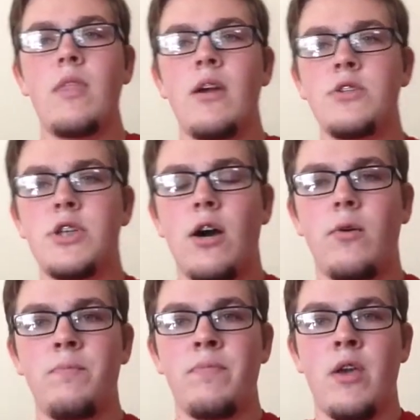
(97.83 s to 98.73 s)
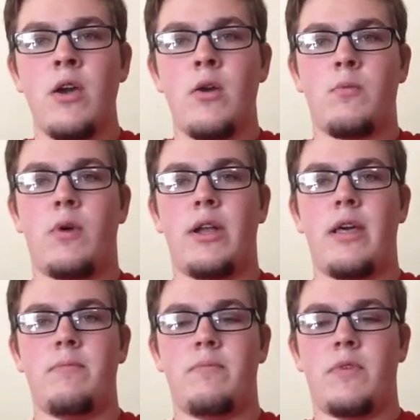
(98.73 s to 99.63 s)
So
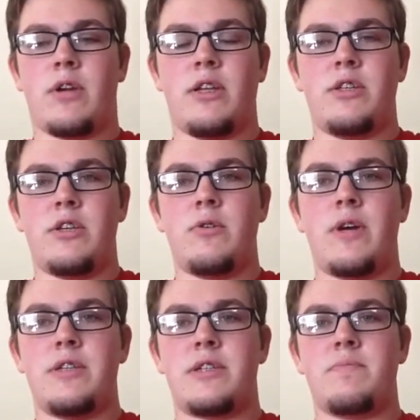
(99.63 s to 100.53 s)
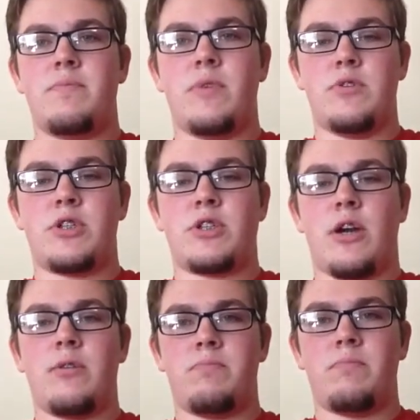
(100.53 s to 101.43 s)
what you're going to do is you
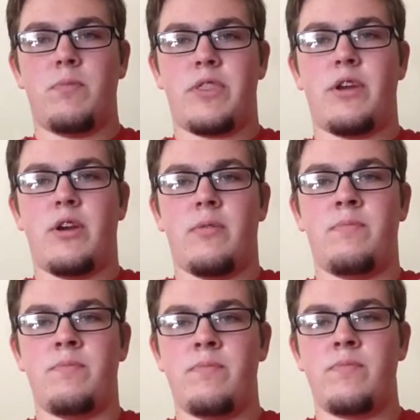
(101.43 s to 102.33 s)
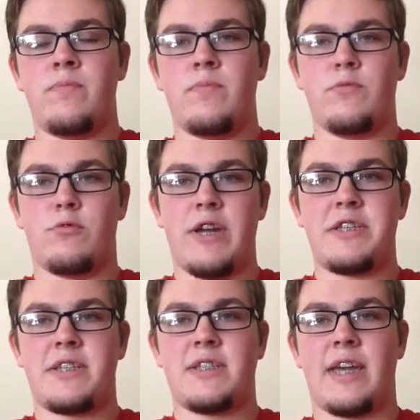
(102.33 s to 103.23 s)
start with your
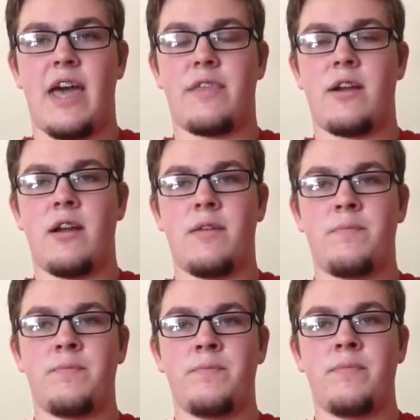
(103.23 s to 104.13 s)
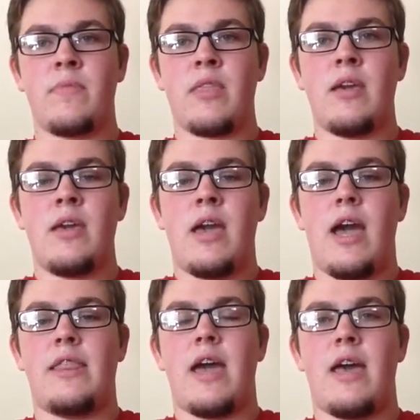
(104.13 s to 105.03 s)
wrists together,
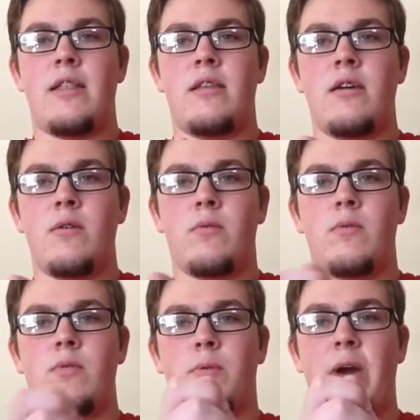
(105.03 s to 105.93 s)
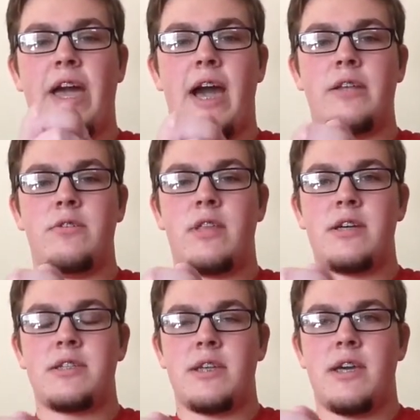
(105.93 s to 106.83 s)
and then the way I do
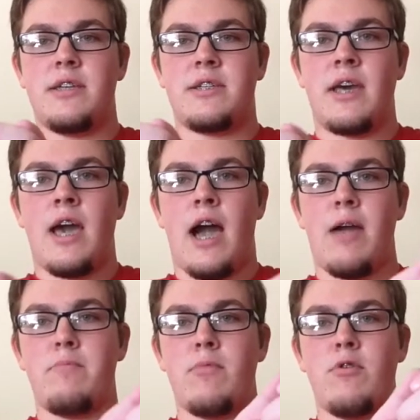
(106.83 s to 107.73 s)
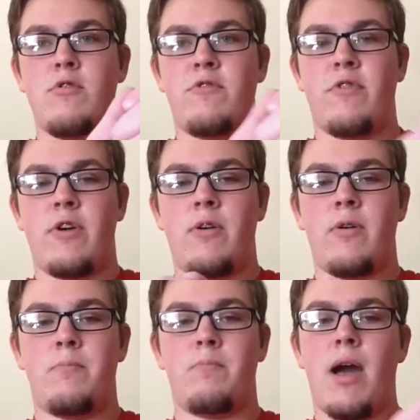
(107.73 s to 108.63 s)
this is I move
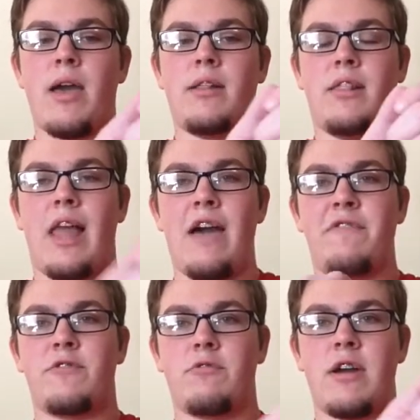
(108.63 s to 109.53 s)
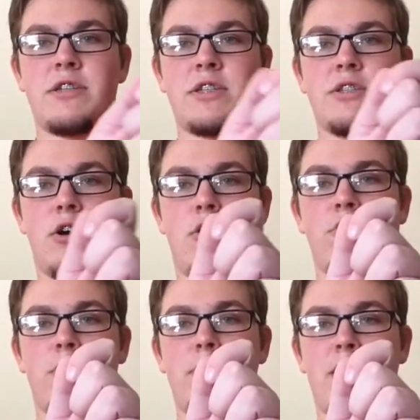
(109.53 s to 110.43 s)
my left wrist
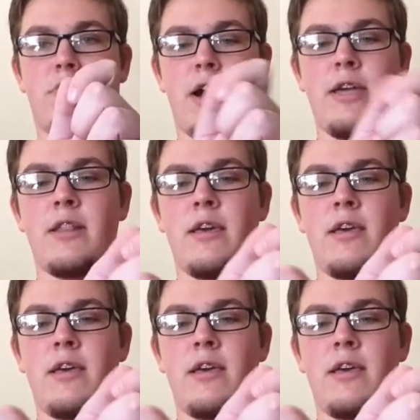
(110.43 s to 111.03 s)
over my right,